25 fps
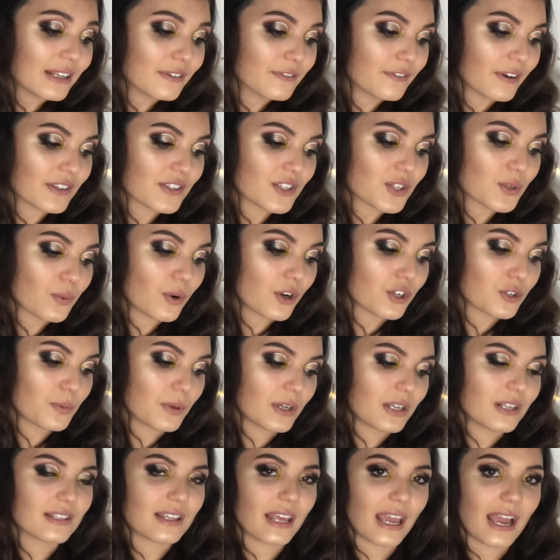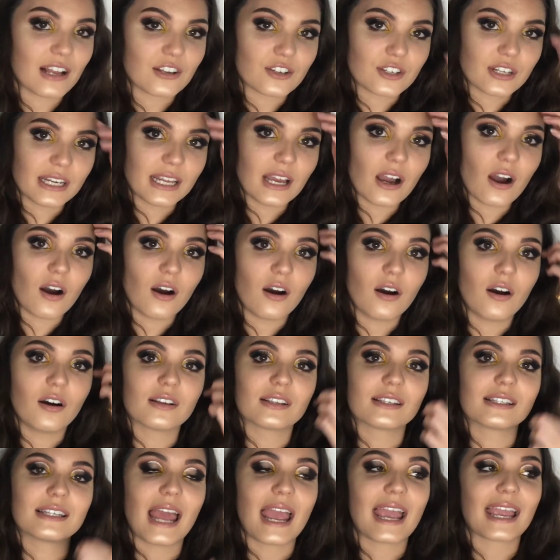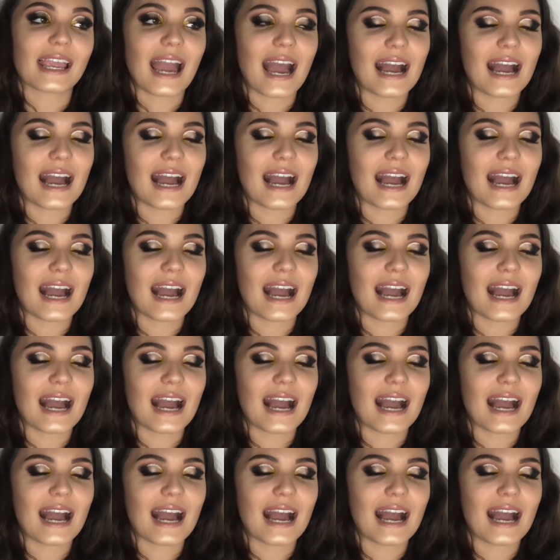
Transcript: fun to watch because they actually are staying